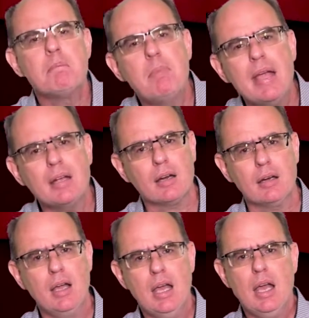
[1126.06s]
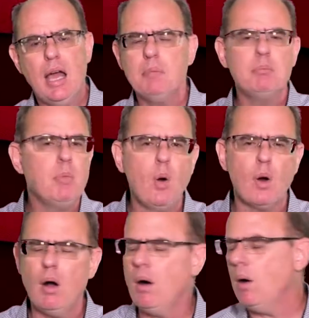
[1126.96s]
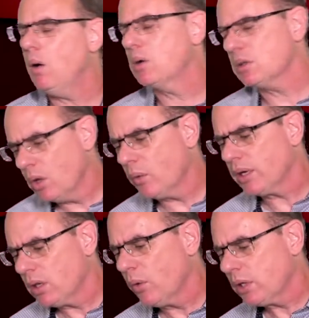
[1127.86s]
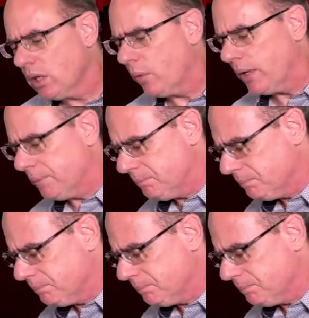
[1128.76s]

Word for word: bigger, and more. Oh, glory, glory, glory.